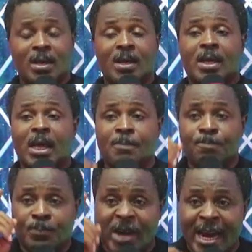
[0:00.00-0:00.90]
in
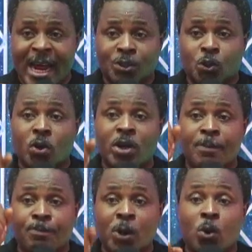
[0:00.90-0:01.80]
prayer to
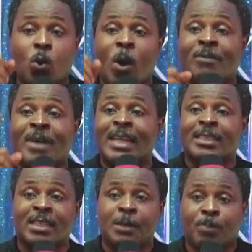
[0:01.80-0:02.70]
rebuke whoever is
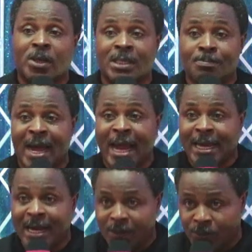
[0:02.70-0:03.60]
reporting my
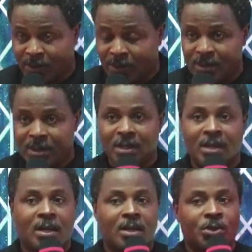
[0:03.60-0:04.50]
account
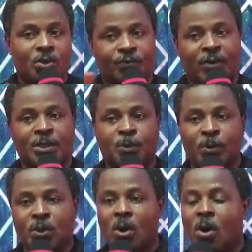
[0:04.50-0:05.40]
to Facebook
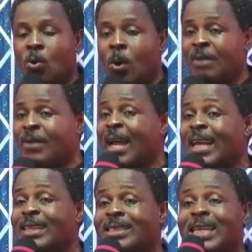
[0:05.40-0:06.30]
or whoever
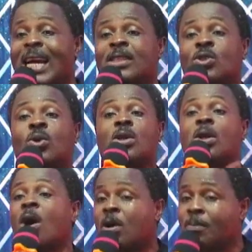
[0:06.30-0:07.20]
is trying to
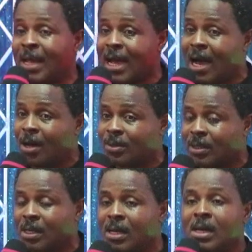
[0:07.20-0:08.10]
lock me out.
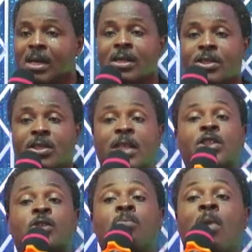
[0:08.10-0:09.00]

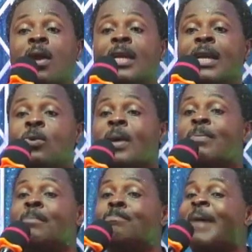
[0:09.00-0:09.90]
Since morning, we've
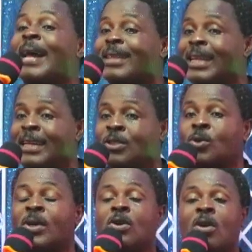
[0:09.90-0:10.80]
been battling to
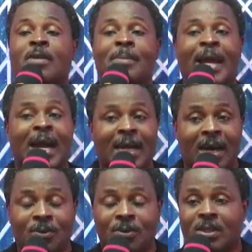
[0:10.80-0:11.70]
recover my
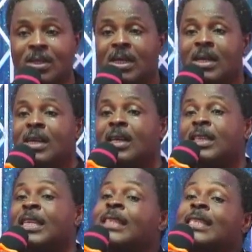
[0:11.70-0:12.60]
account.
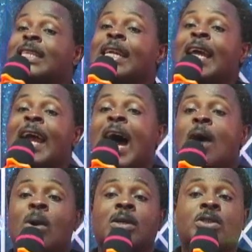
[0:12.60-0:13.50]
Yesterday, I
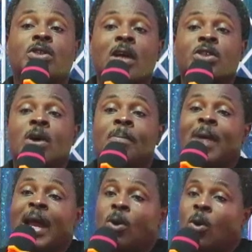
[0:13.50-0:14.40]
was just on
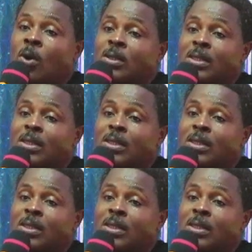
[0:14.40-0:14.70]
my own